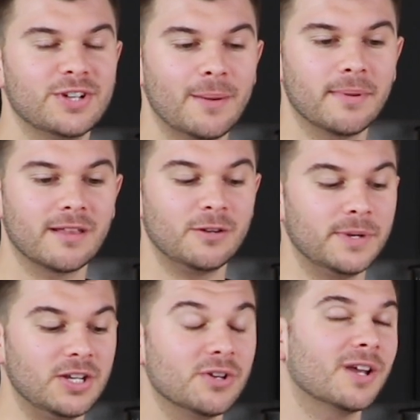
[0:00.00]
up a little
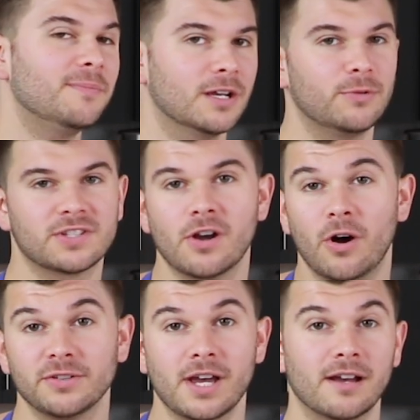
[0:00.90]
bit, you can make what's
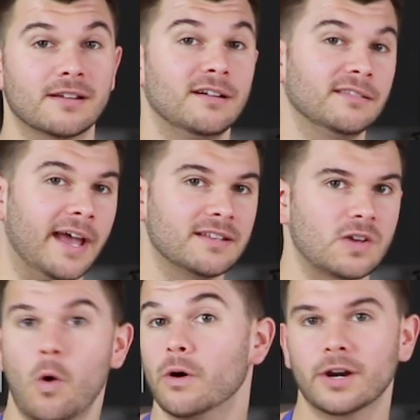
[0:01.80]
called a galette
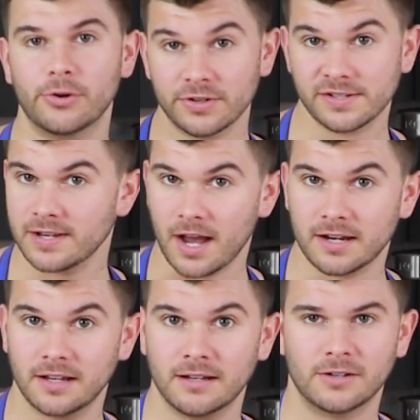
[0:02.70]
or a
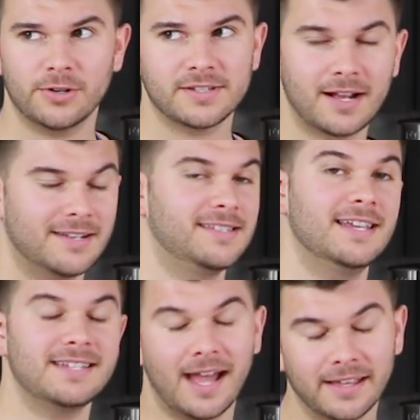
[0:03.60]
crostata. Crostata is the
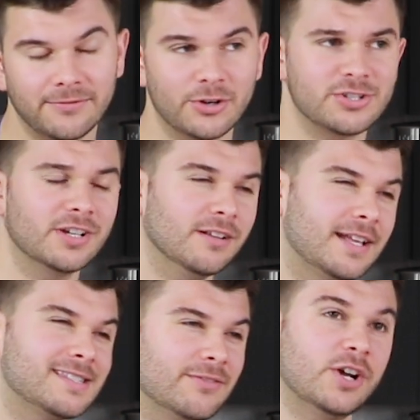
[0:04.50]
Italian version,
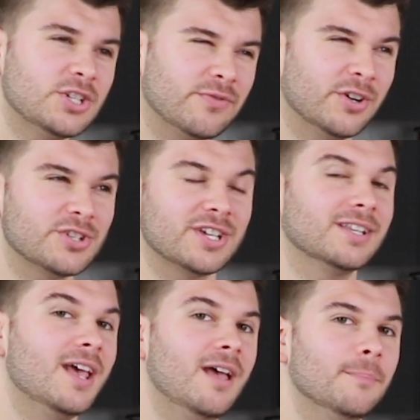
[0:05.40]
galette's the French
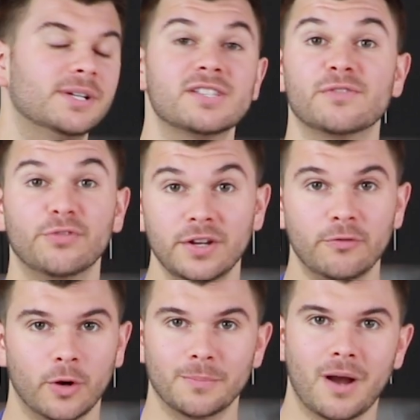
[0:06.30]
version, but it's a
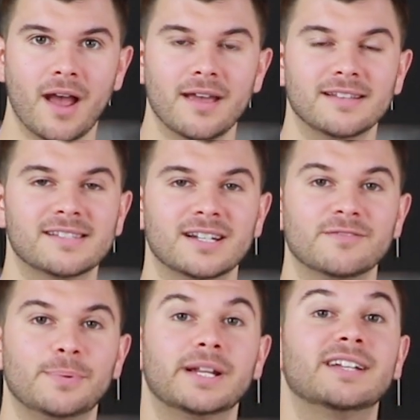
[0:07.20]
free-form pie. Instead
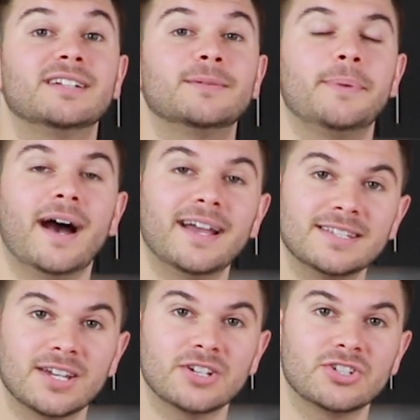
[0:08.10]
of putting it in a pie
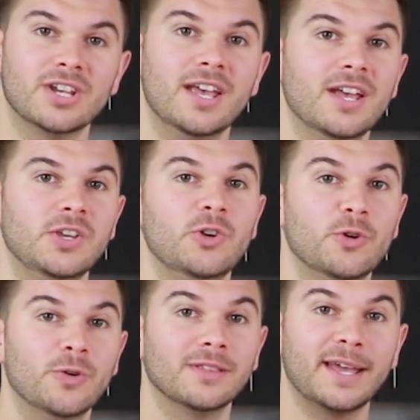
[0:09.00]
dish,
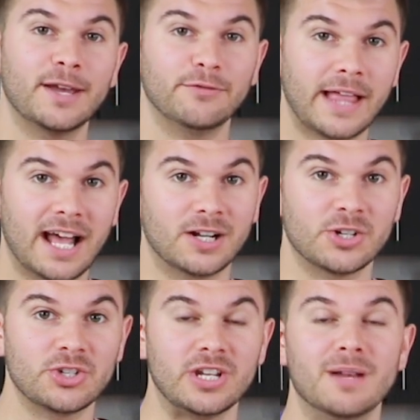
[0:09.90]
you lay it flat on
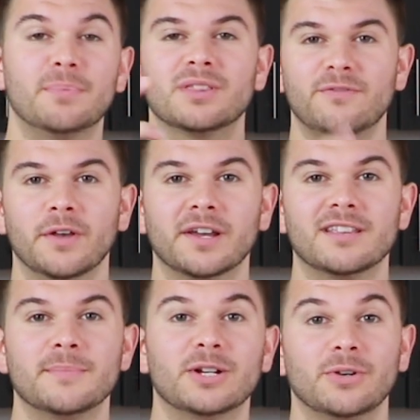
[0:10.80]
a sheet, put the filling in
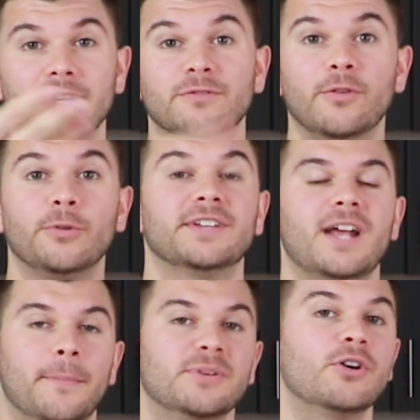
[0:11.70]
the middle, and fold it
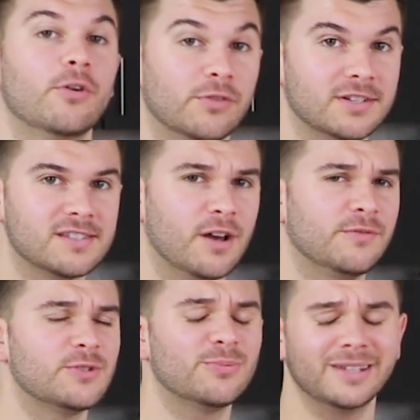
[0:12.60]
up and over itself.
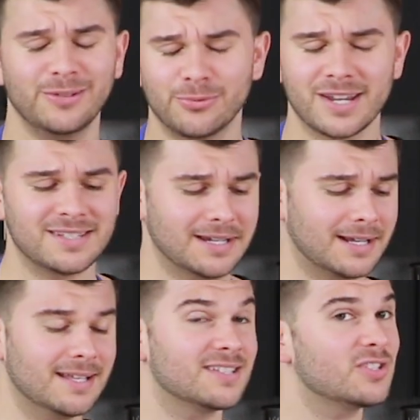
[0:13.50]
It's really
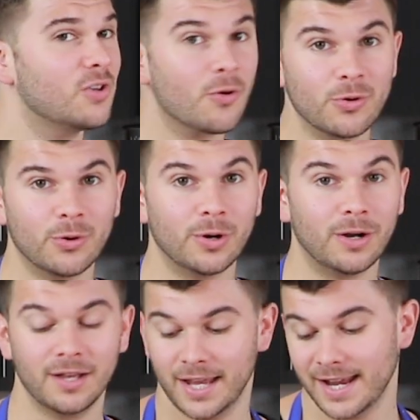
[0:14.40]
rustic, it's so
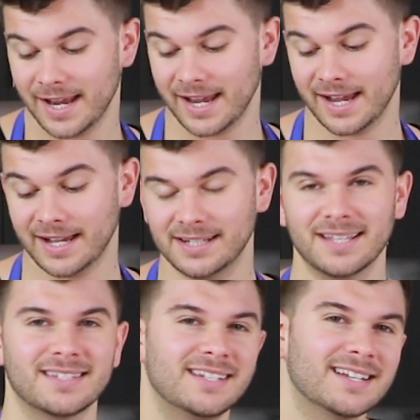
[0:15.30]
cool, and
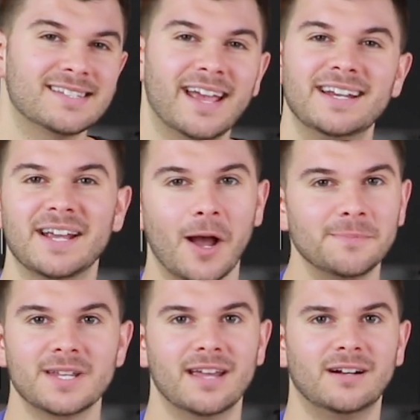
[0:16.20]
it's an exciting
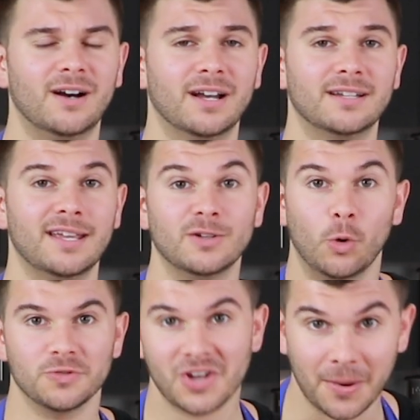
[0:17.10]
update on an
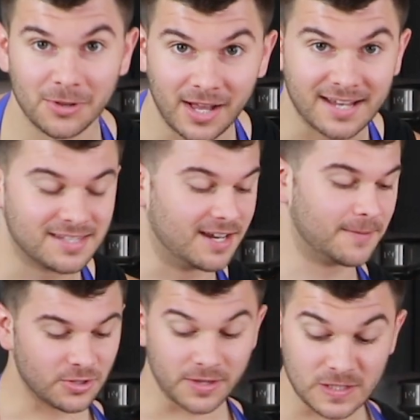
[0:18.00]
old-time classic.
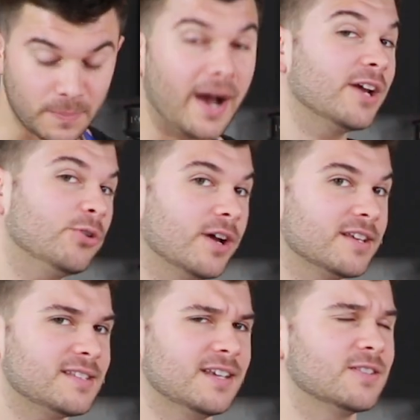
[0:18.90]
So this pie
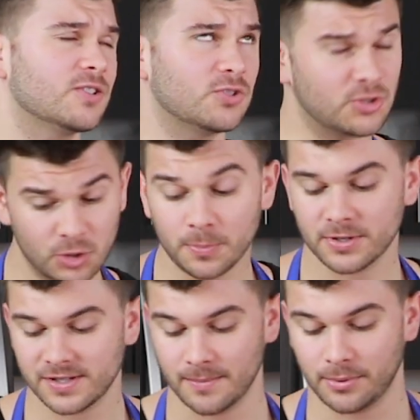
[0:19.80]
crust is super
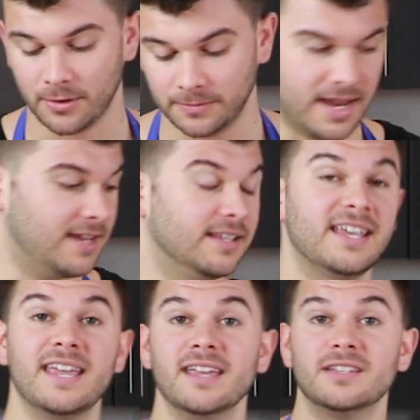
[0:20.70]
simple, and the
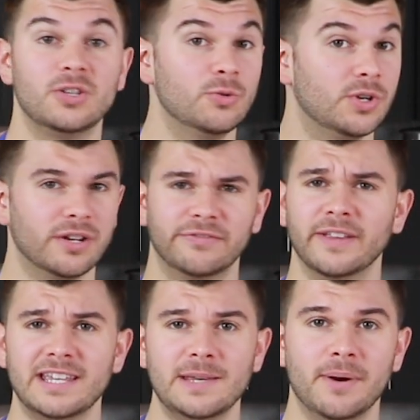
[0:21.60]
key to good
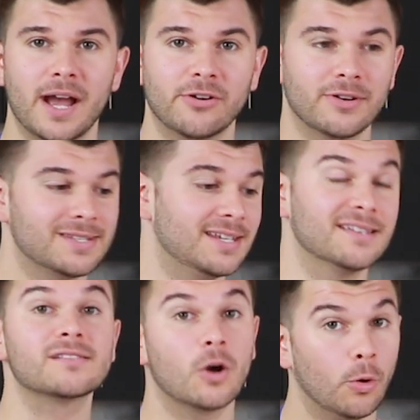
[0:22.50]
flaky pie crust
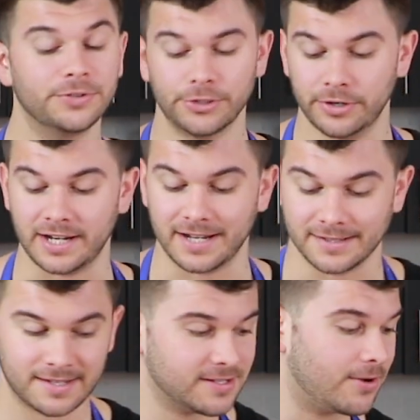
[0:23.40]
is cold
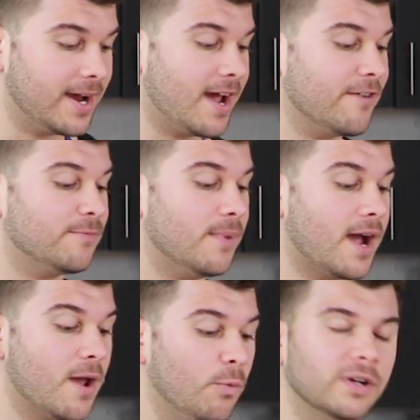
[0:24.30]
ingredients. So I have
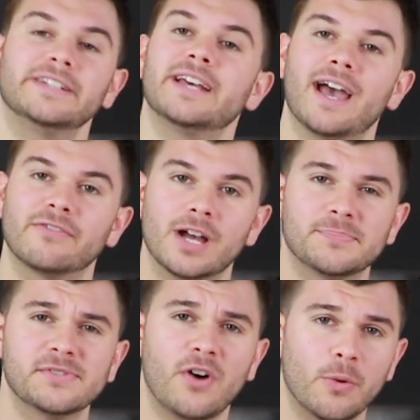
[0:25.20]
my 1.5
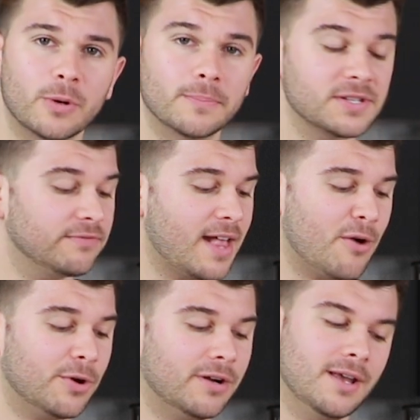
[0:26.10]
cups of all-purpose
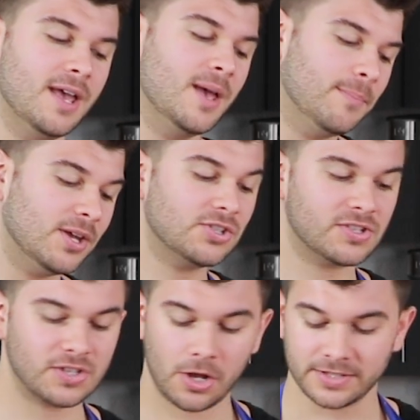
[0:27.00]
flour, pinch of
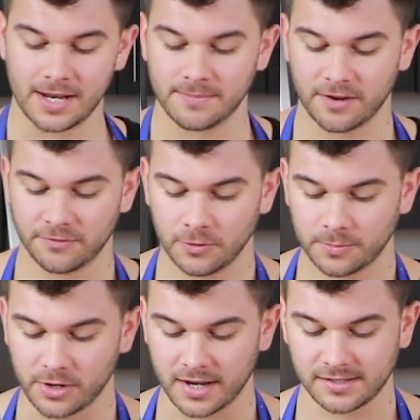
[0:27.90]
salt in my food
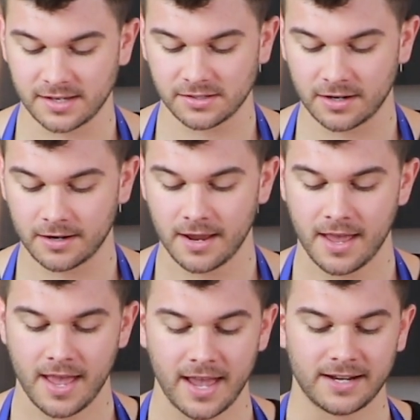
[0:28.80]
processor,
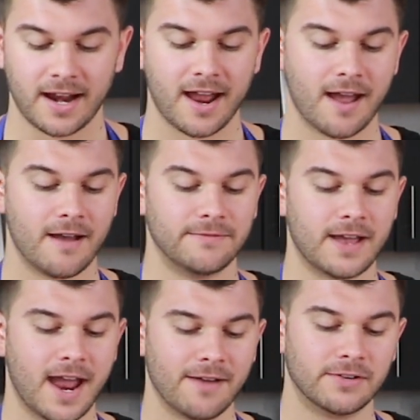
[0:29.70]
and I have a
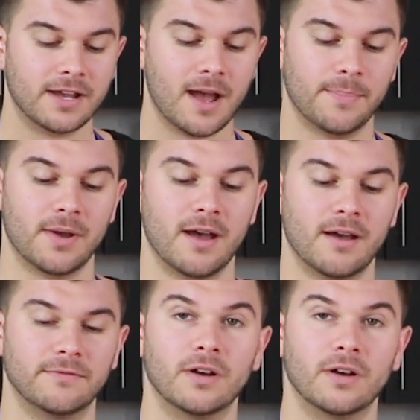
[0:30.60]
1/2 cup of